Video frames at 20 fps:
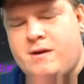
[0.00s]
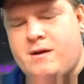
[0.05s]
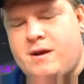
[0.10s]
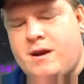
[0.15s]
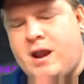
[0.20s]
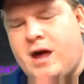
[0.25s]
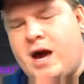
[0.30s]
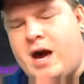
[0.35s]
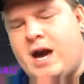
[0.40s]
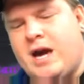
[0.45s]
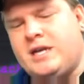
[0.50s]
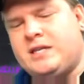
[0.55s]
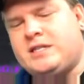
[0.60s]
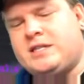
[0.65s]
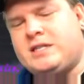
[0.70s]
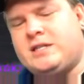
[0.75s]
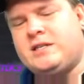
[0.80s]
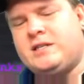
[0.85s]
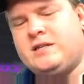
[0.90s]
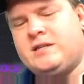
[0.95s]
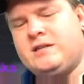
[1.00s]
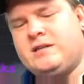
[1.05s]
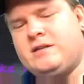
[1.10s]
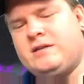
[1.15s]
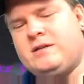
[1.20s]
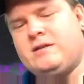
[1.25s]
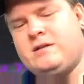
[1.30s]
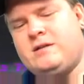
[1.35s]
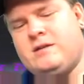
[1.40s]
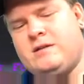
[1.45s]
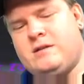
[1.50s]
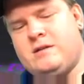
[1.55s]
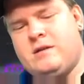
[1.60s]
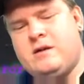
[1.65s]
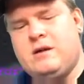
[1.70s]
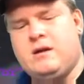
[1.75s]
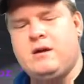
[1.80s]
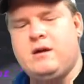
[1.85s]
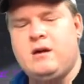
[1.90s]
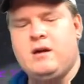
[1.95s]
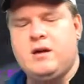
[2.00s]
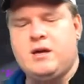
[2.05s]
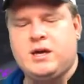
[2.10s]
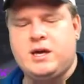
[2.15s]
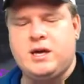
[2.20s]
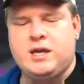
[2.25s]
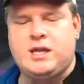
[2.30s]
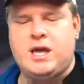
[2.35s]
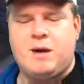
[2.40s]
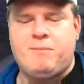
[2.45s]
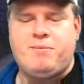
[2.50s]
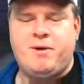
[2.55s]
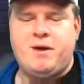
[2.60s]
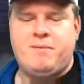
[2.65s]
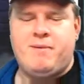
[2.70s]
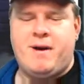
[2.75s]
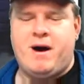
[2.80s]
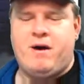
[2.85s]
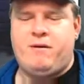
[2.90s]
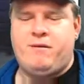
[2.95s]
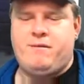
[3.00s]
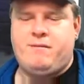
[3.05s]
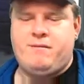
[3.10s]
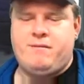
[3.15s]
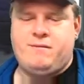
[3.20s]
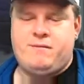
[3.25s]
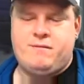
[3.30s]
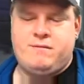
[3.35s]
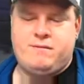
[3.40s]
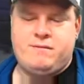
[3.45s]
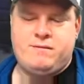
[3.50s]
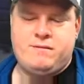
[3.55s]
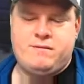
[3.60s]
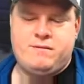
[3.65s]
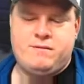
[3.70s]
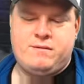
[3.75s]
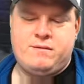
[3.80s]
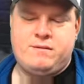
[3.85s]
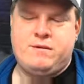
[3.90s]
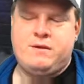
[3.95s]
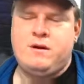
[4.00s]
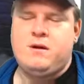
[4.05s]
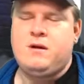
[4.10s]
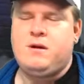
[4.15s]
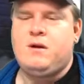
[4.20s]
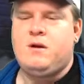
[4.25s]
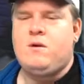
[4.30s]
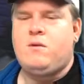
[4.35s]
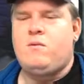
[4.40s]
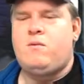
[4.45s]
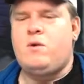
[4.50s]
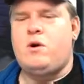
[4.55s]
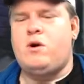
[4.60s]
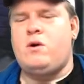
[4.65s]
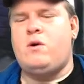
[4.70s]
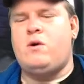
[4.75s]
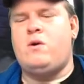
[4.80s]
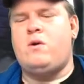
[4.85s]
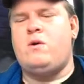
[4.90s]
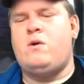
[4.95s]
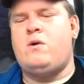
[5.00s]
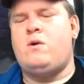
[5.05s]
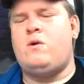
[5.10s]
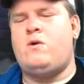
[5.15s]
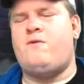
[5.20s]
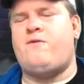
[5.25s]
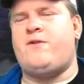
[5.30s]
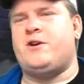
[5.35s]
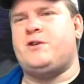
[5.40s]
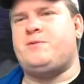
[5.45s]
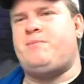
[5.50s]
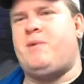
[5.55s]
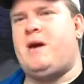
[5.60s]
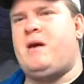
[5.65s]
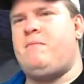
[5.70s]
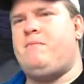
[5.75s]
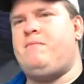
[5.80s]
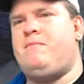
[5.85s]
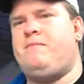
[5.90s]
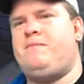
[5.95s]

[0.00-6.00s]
Nice. Get that peep out. Woo! First peep.